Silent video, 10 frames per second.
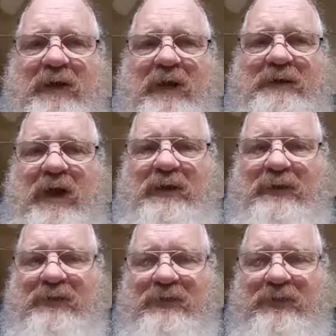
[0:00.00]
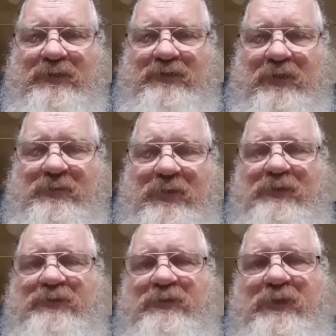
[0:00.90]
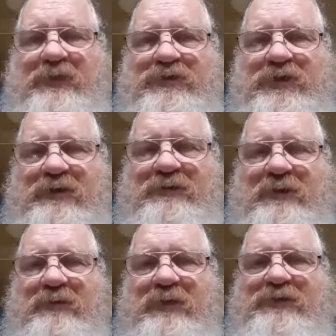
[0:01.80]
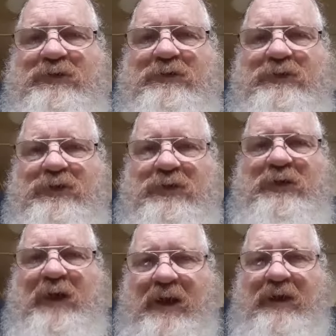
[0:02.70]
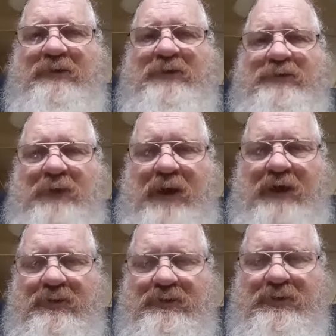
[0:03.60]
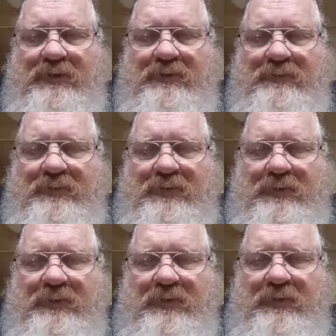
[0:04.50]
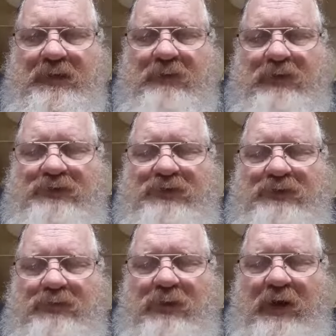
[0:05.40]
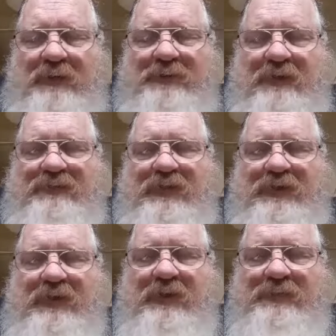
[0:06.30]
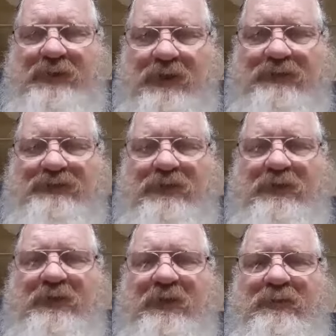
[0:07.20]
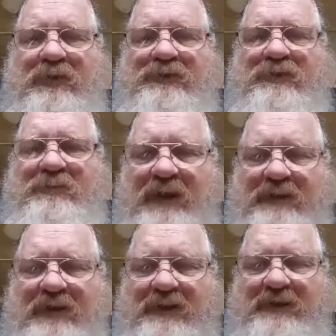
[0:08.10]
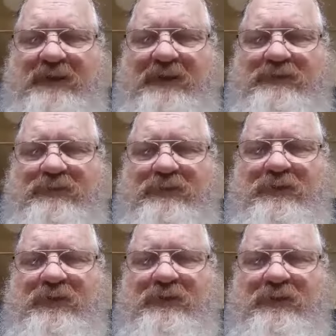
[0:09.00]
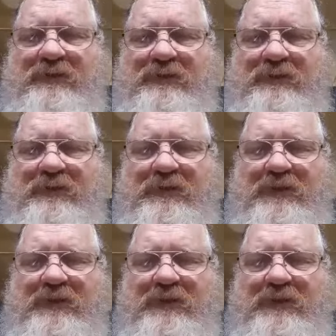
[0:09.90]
uh, not only for yourself but also for your children i want you to learn how to ground I want you to walk barefoot on bare soil, and I want you to make that connection with the earth.